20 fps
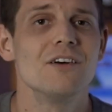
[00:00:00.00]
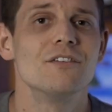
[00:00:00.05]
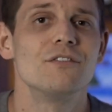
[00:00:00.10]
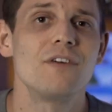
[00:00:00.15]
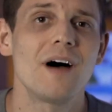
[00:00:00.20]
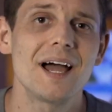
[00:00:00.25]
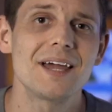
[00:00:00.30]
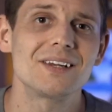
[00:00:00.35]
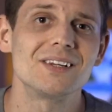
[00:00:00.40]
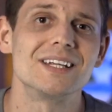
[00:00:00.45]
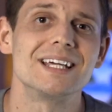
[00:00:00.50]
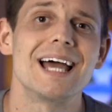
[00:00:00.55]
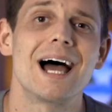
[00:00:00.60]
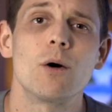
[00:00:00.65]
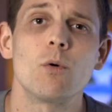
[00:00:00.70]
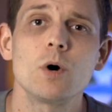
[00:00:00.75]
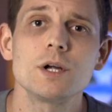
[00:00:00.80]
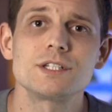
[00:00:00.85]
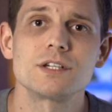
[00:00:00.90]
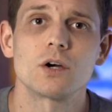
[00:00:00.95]
Finally, I
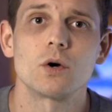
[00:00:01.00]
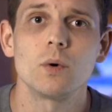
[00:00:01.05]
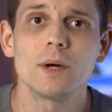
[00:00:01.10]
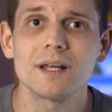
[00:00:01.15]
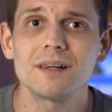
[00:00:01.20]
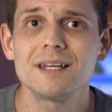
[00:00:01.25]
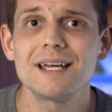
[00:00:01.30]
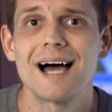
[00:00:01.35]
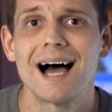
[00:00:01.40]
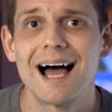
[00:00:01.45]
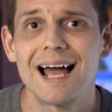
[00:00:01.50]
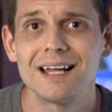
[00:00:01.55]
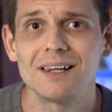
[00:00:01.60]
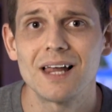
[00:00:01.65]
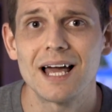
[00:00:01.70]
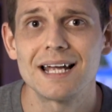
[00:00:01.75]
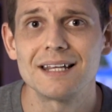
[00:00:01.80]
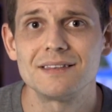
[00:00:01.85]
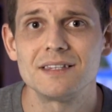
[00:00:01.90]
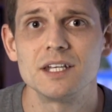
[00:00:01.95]
want to quickly
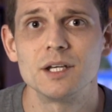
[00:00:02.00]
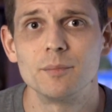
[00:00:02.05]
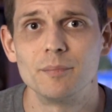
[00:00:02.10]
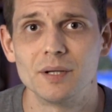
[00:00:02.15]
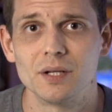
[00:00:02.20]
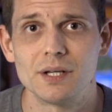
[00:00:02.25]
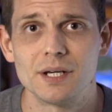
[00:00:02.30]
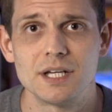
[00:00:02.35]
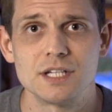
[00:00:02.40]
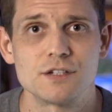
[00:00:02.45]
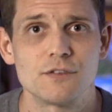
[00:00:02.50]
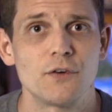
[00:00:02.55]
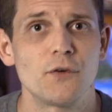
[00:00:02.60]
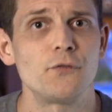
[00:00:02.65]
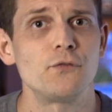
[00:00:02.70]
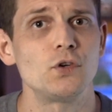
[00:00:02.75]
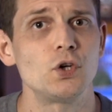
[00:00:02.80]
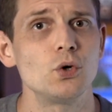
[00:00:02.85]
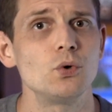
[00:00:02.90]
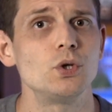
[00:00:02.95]
highlight the abilities of a
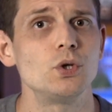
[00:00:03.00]
few